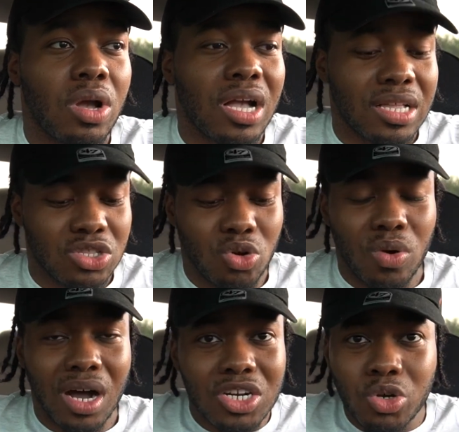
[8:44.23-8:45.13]
Little
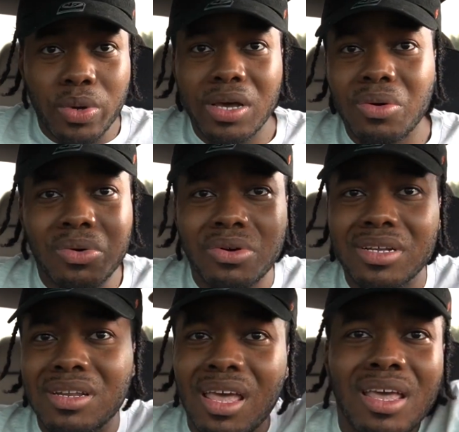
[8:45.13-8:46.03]
underwear
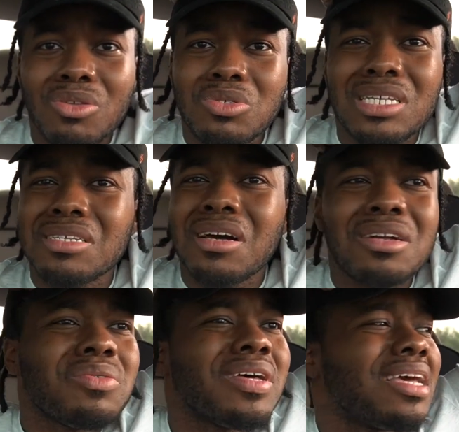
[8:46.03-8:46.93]
on. You seen his
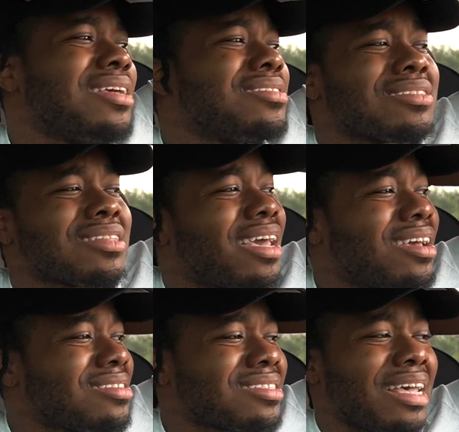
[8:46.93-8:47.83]
underwear? Like, he just like,
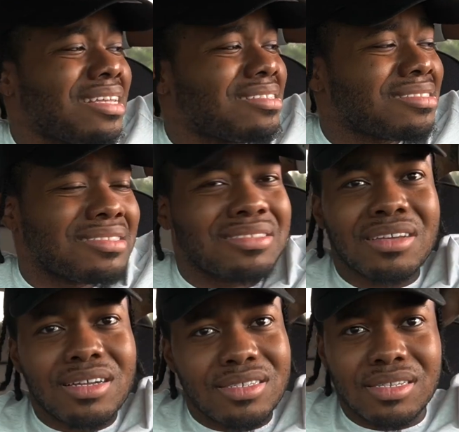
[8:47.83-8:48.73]
it's like
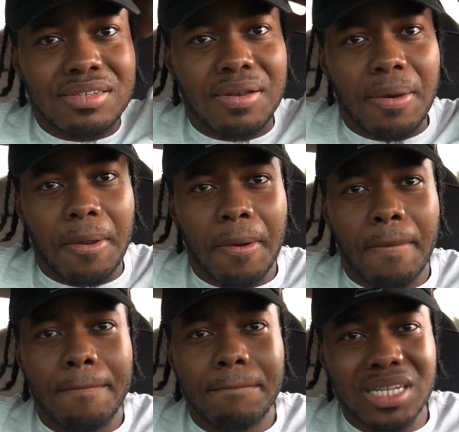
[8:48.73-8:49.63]
disgusting.
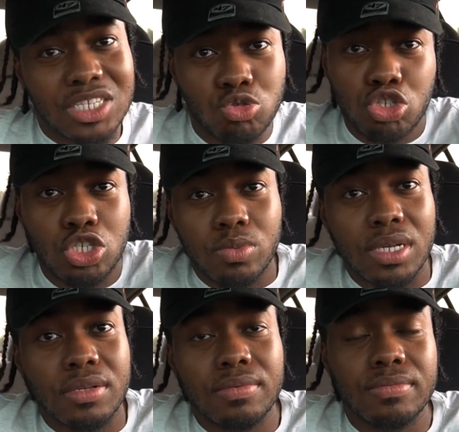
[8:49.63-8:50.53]
But this is who she with.